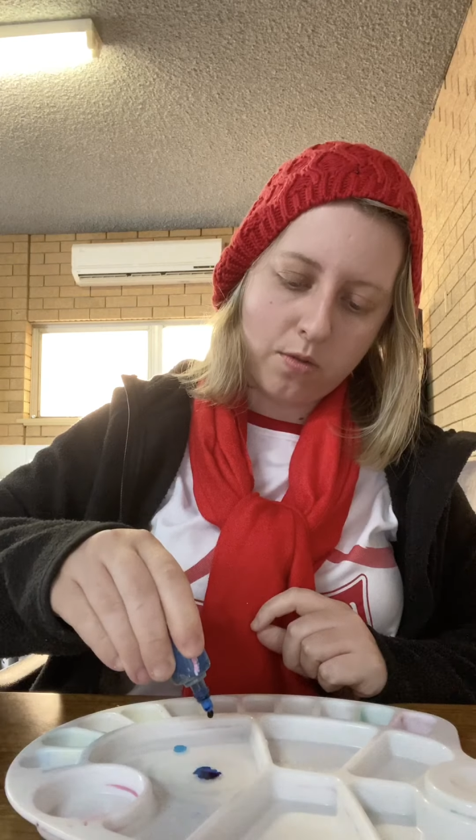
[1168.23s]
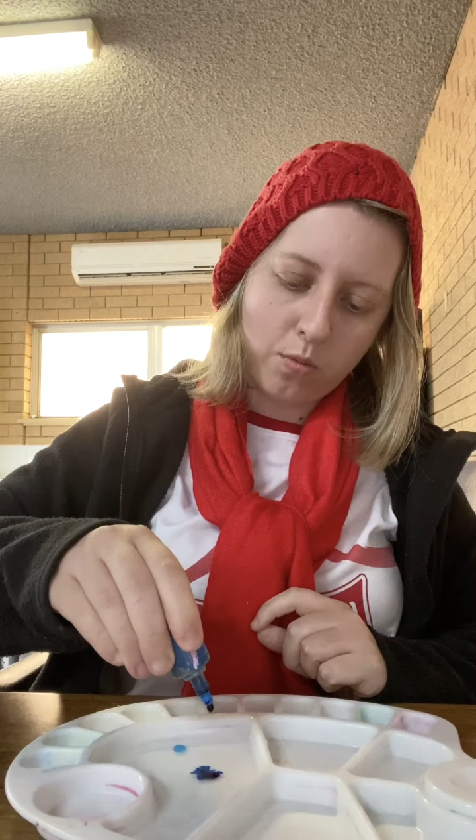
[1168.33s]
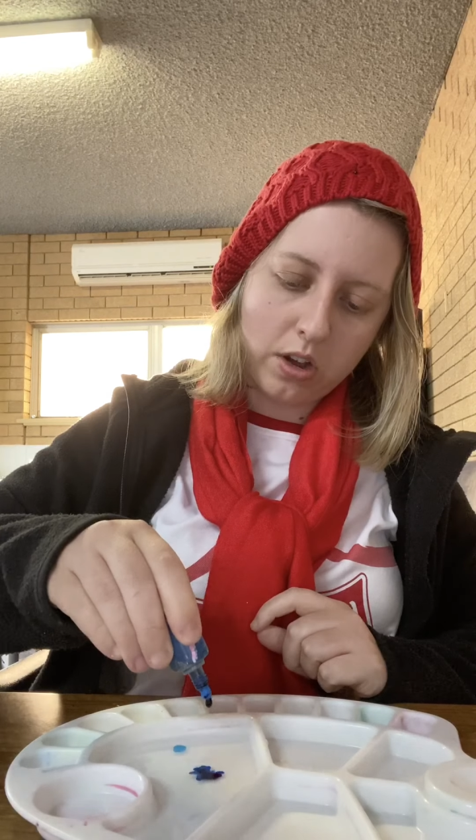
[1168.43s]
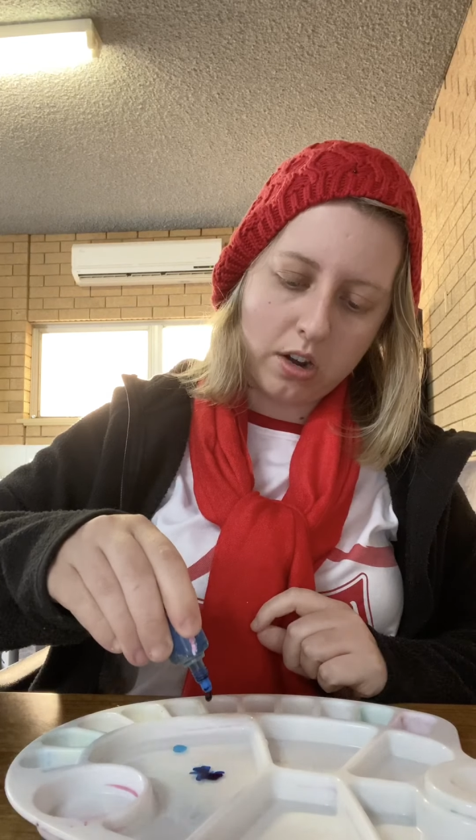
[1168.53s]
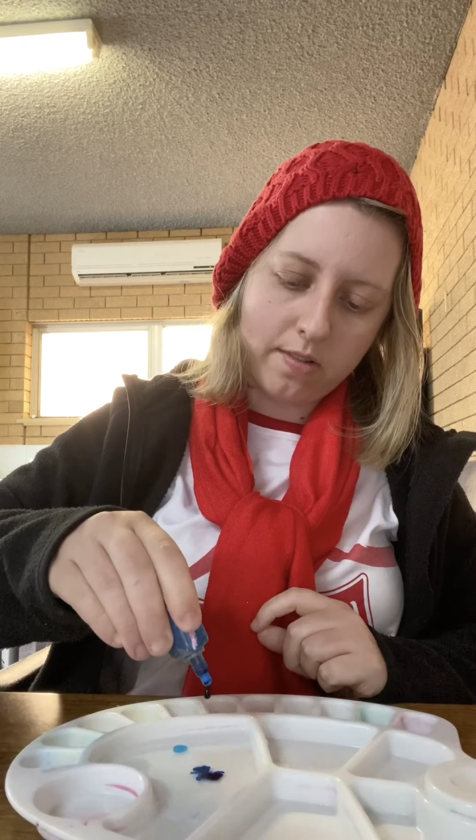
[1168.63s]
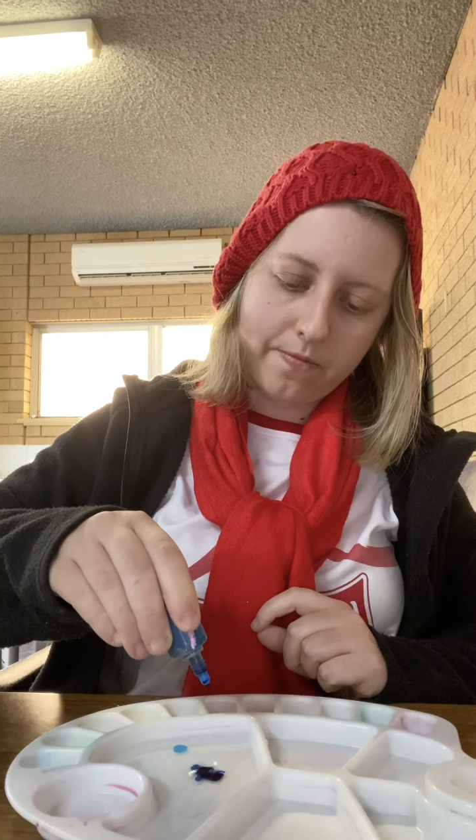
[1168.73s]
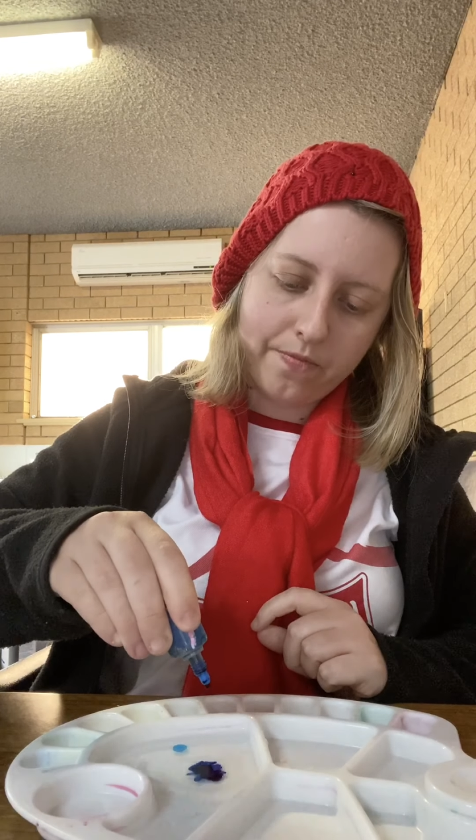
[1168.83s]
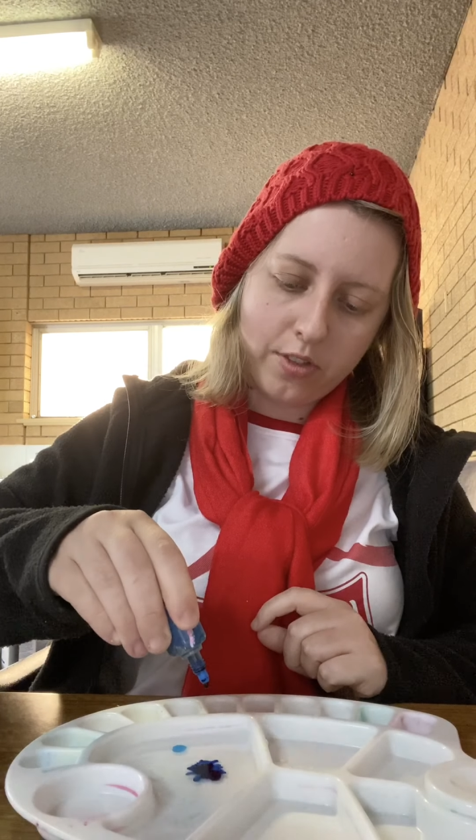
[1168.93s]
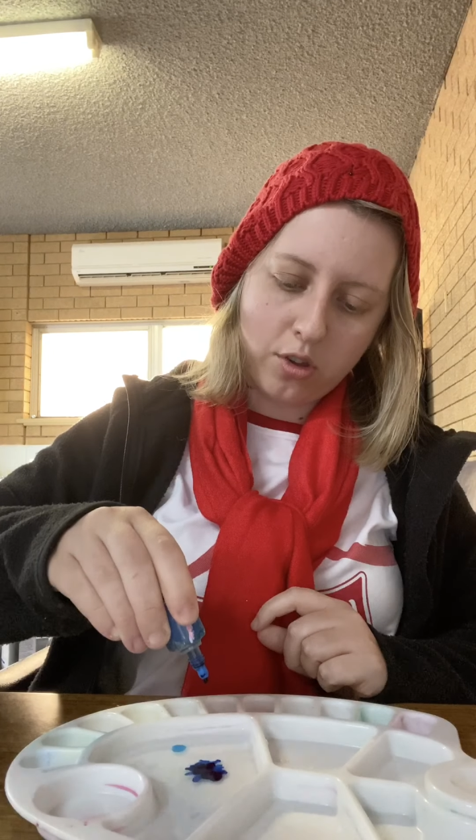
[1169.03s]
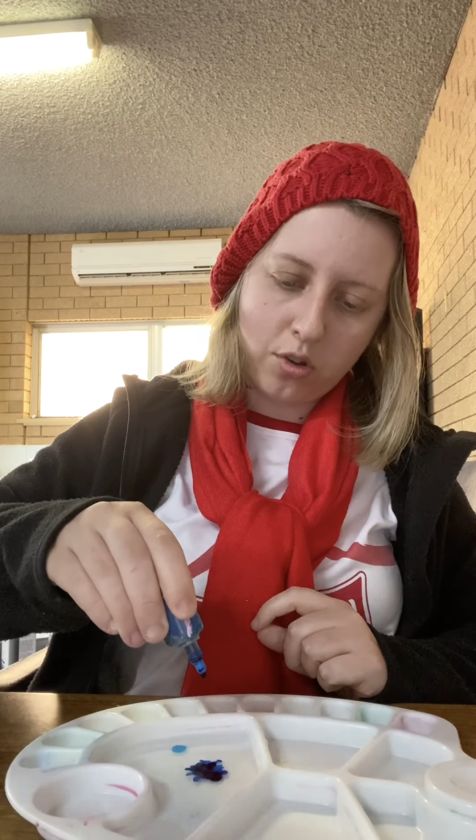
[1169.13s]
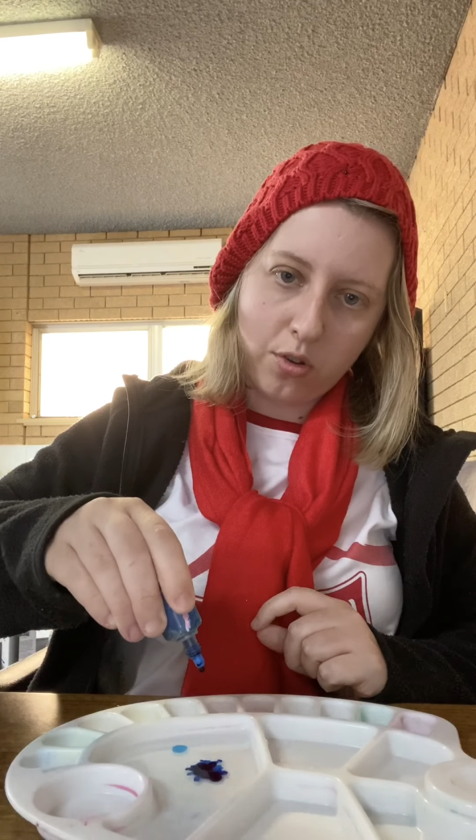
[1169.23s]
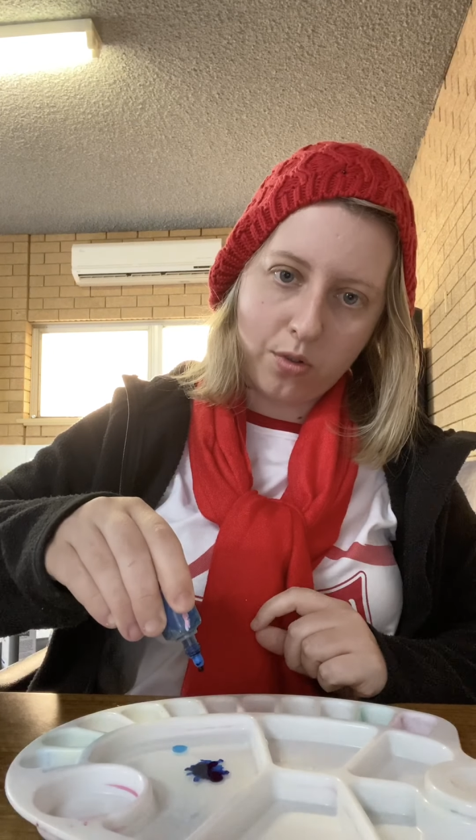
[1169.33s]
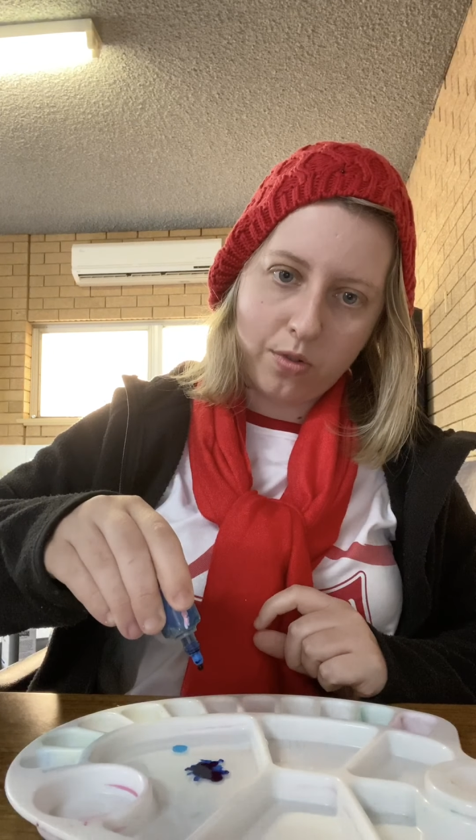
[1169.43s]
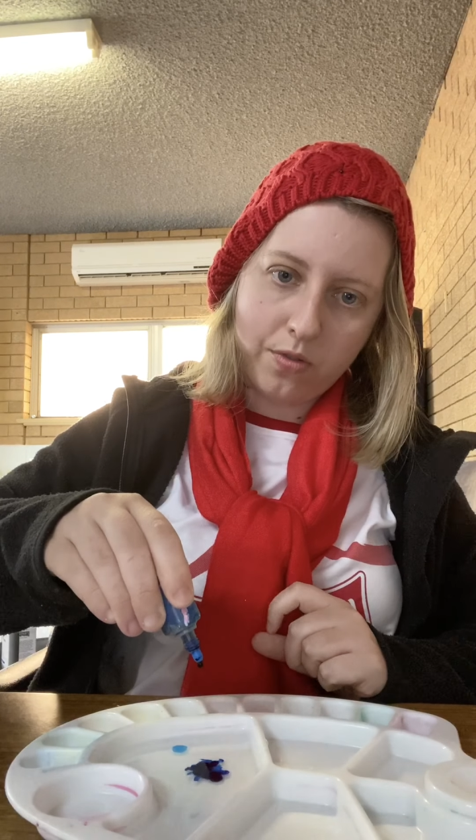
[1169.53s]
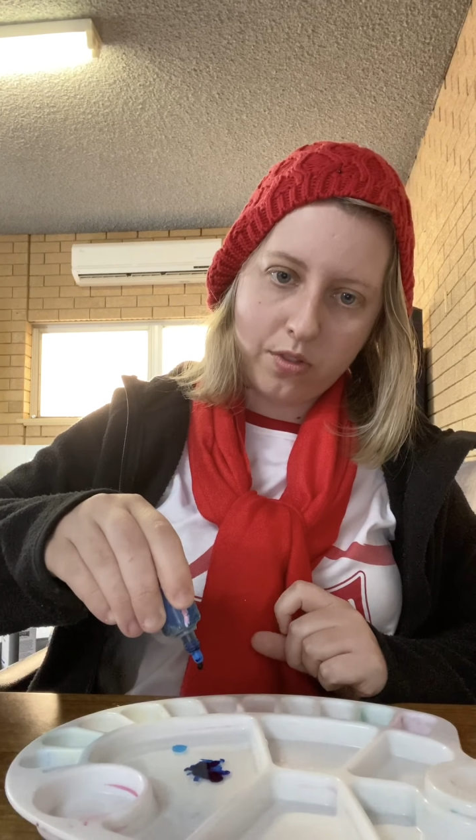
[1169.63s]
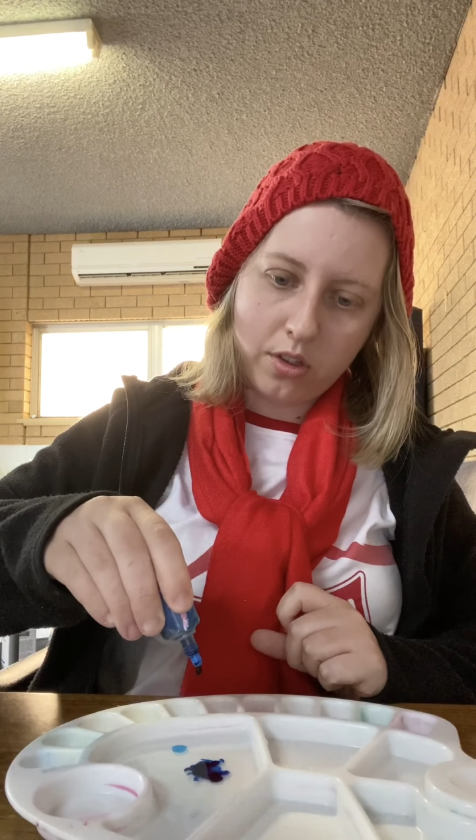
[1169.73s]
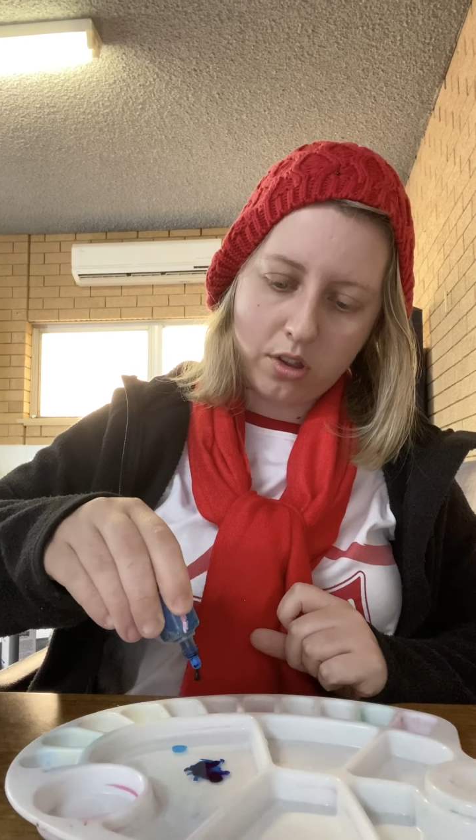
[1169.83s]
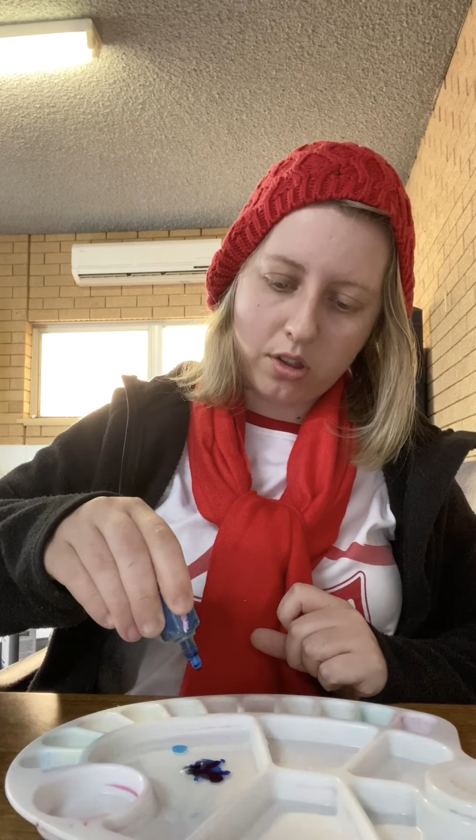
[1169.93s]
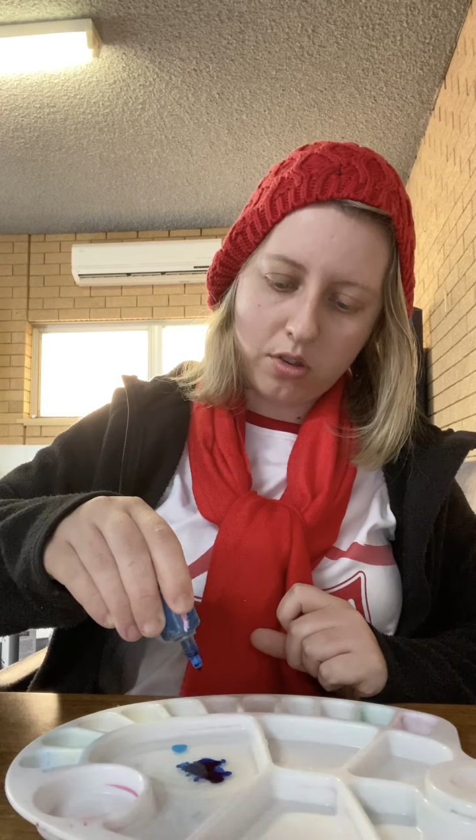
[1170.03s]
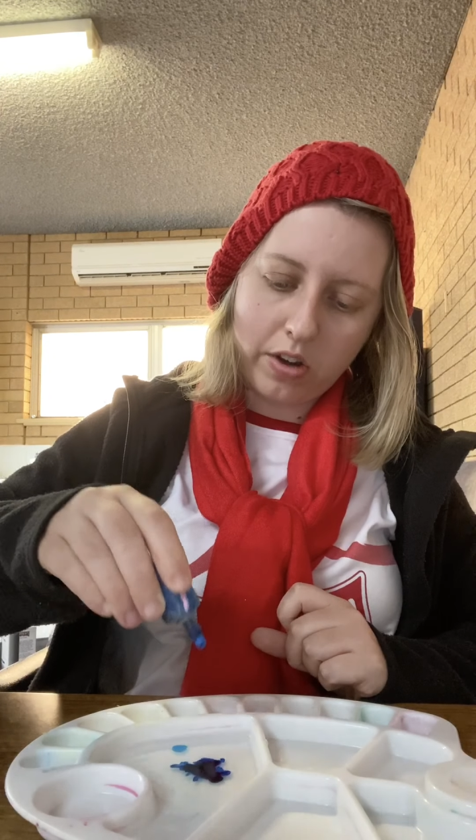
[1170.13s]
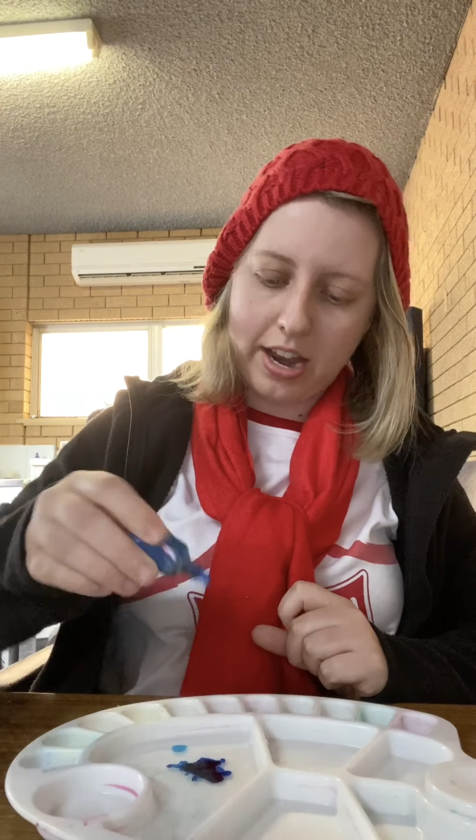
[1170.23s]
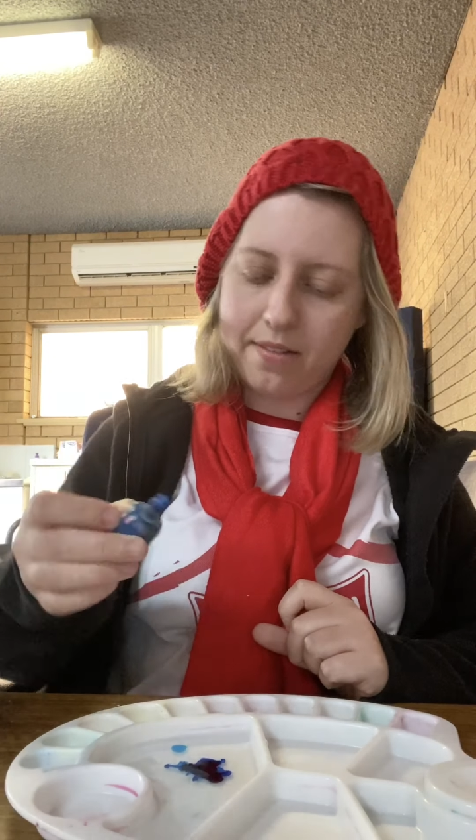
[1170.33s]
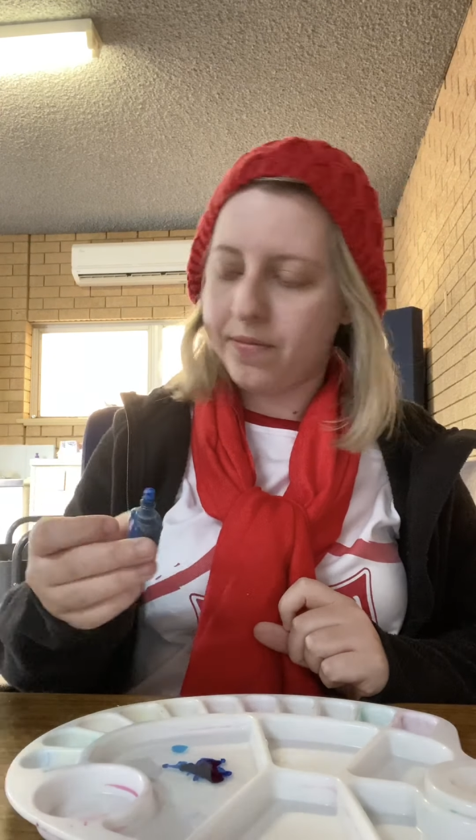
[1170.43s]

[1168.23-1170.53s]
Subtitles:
1, 2, 3.